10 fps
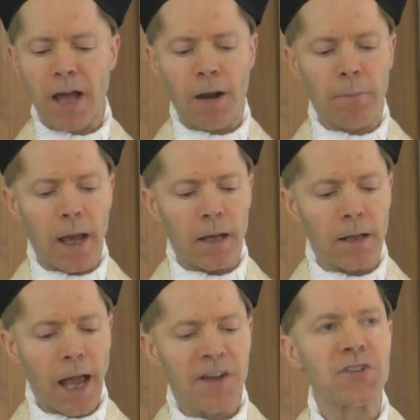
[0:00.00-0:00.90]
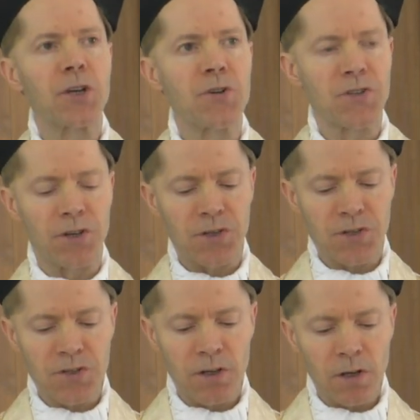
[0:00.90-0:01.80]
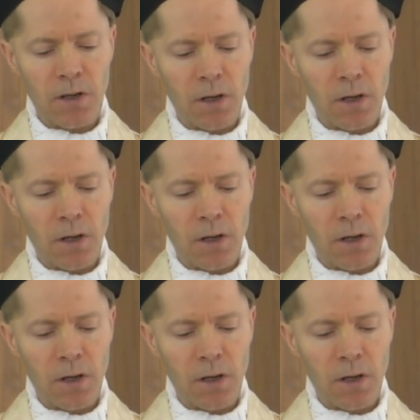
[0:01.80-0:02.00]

and made excuses